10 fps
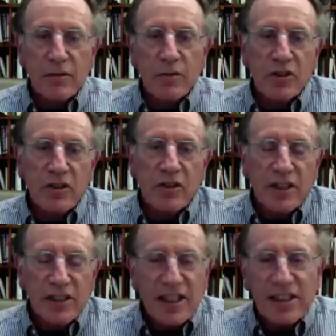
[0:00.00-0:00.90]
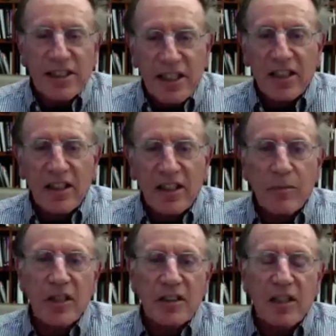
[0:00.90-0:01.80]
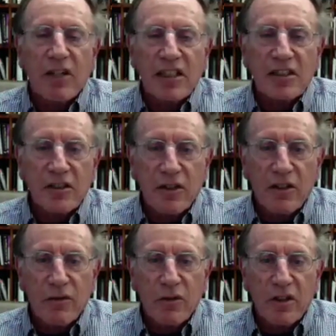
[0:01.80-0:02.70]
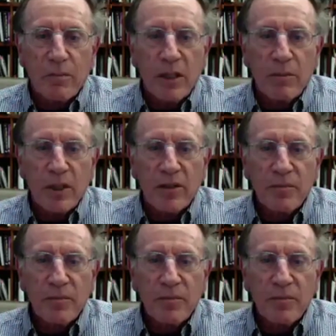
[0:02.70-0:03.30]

which in this case technically means their rights under the Fourth Amendment.